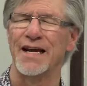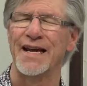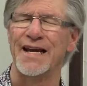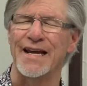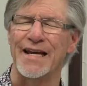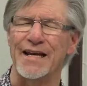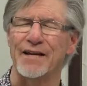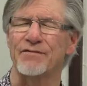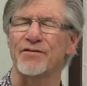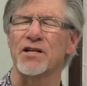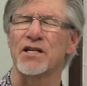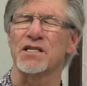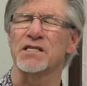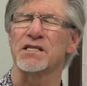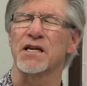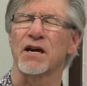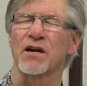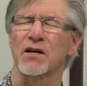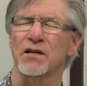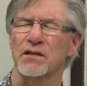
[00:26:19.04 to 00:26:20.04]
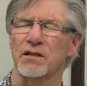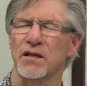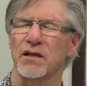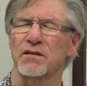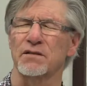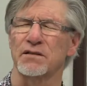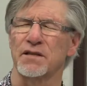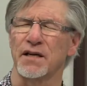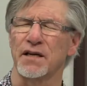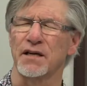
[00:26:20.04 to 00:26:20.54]
even as Eric Liddell
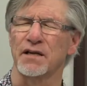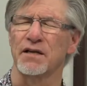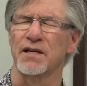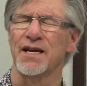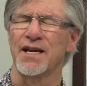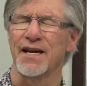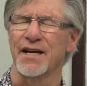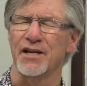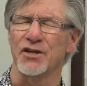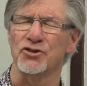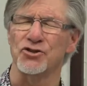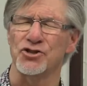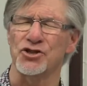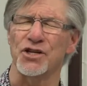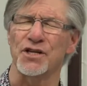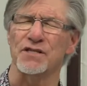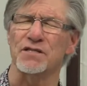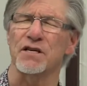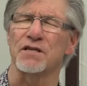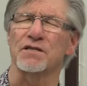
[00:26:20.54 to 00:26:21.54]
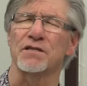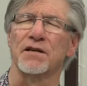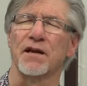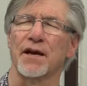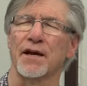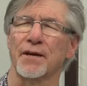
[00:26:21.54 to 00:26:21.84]
did, in Jesus' name.